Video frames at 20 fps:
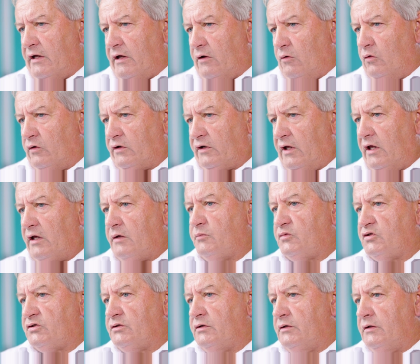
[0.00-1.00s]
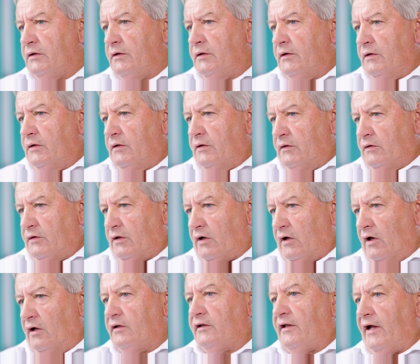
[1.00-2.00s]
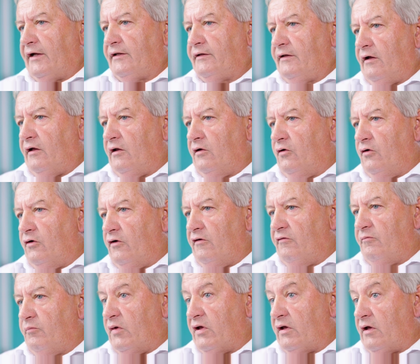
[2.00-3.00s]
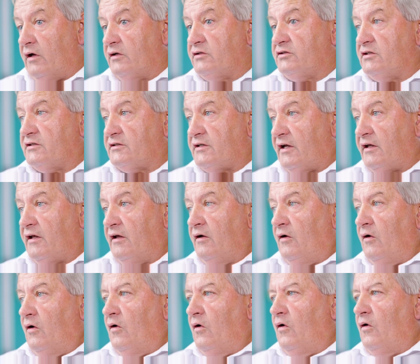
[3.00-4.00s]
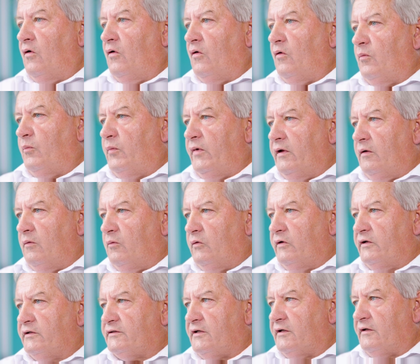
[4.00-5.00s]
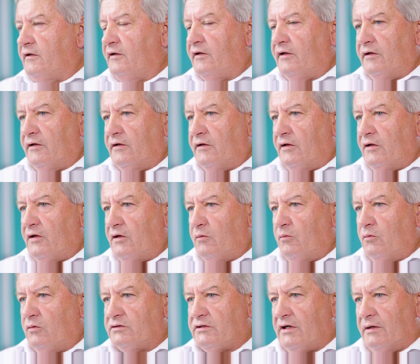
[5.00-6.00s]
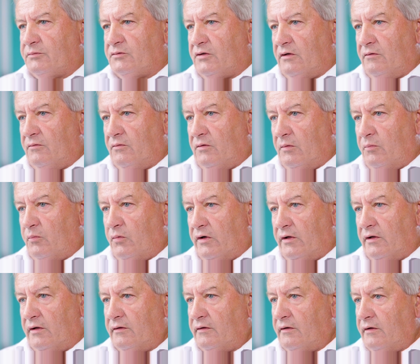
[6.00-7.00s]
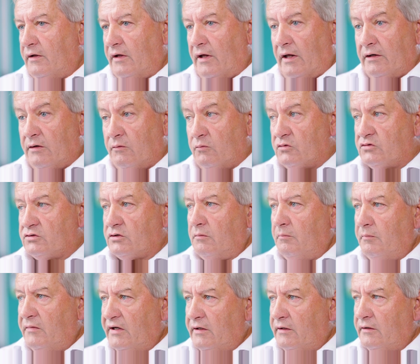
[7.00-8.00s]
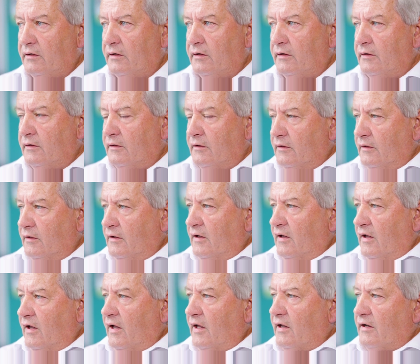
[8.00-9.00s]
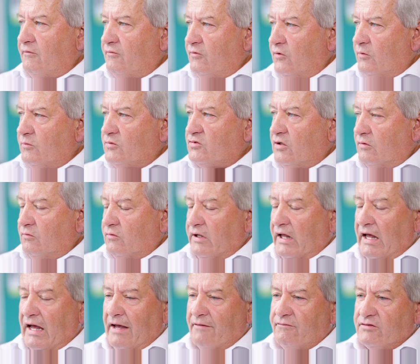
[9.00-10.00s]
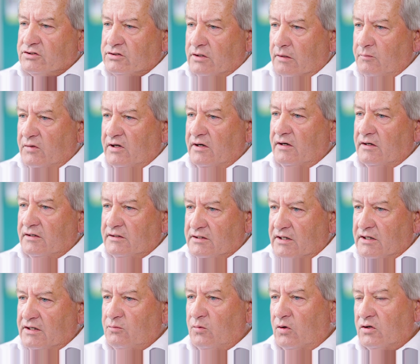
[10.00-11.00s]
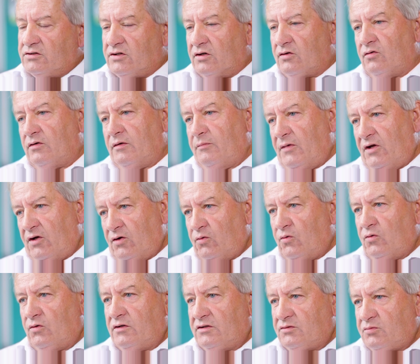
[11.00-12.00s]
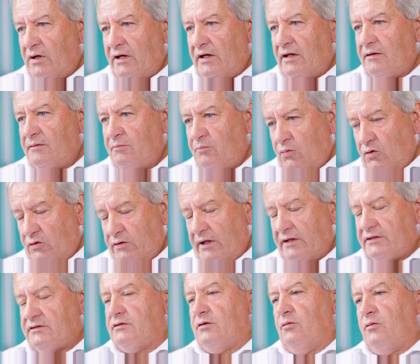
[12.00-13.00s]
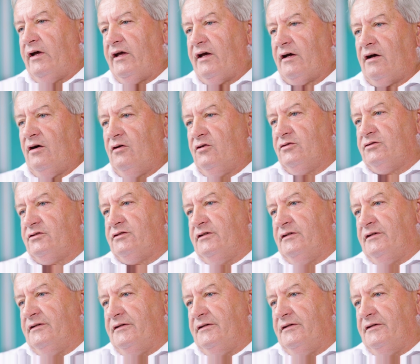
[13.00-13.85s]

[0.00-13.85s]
how it keeps the contact alive, because you say, oh, Bill Whiston, he was absolutely brilliant and he was committed, and if I was only half as committed as he was, I could have been good as well. But that's the way it goes.